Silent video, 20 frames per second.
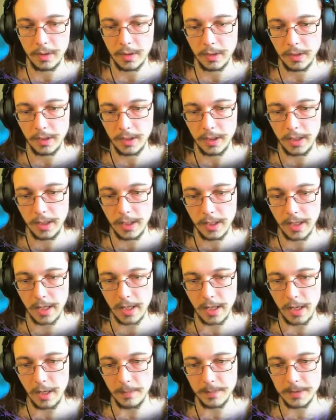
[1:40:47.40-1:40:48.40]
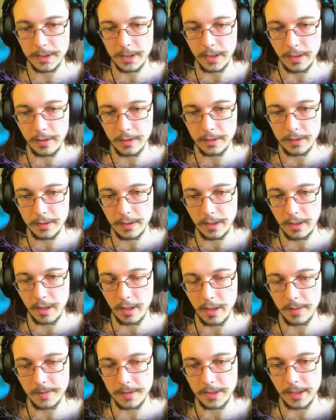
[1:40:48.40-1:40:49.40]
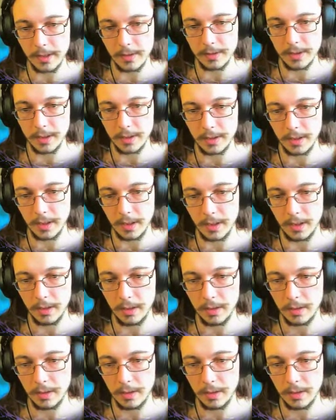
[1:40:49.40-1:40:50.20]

Did they get upstairs? They got upstairs, didn't they?